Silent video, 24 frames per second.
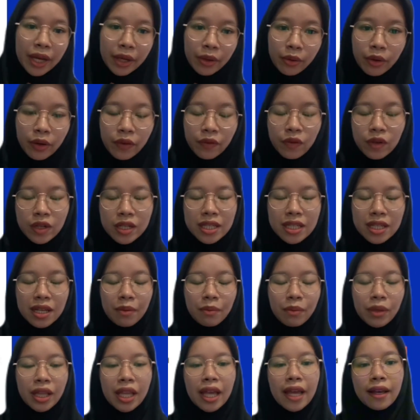For example,
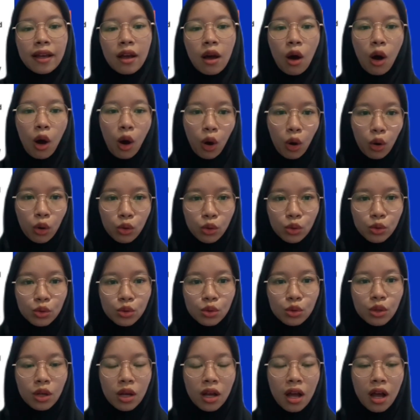like O,
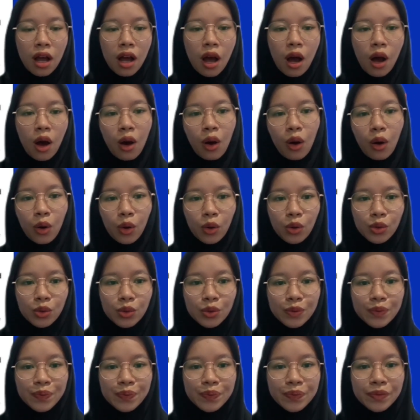O.
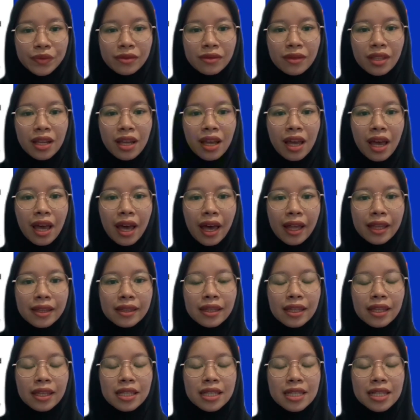And
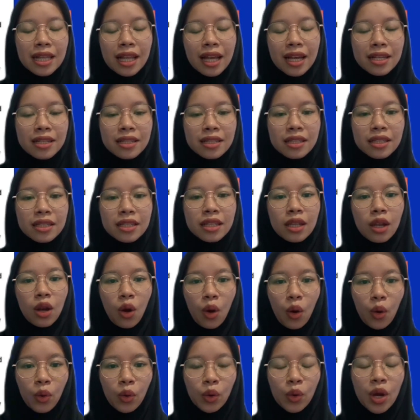the last is low.
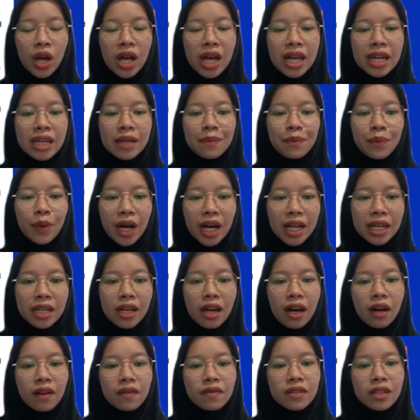The body of
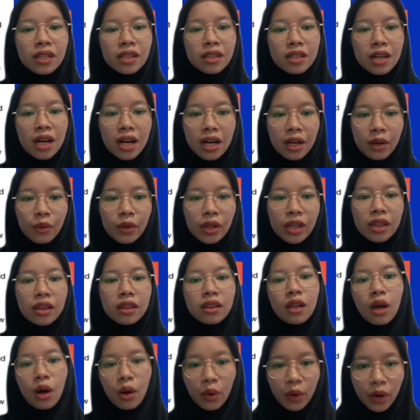the tongue will
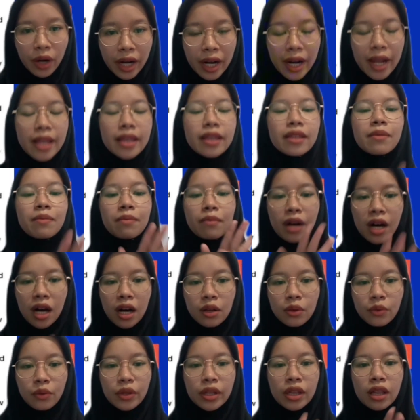lower and the mouth will
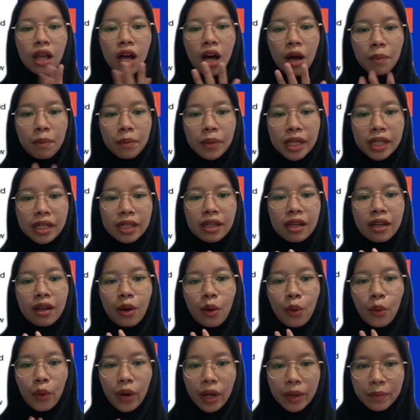open when
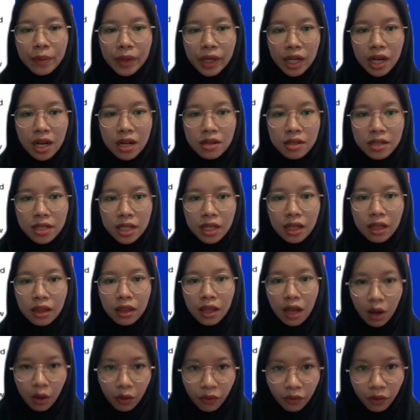pronouncing low
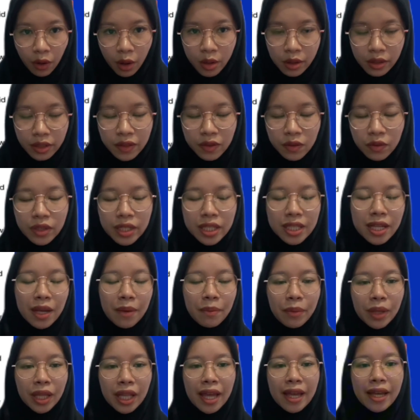vowels. For example, like
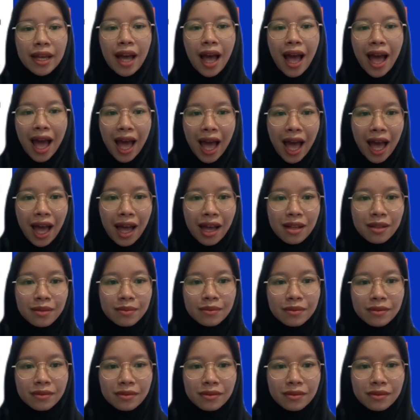A,
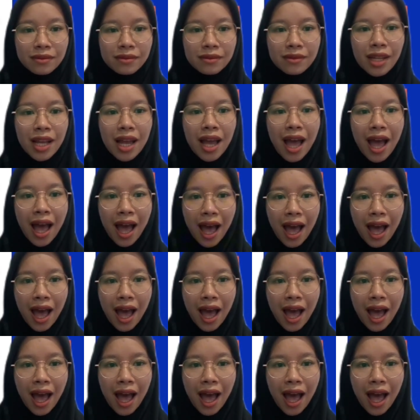A.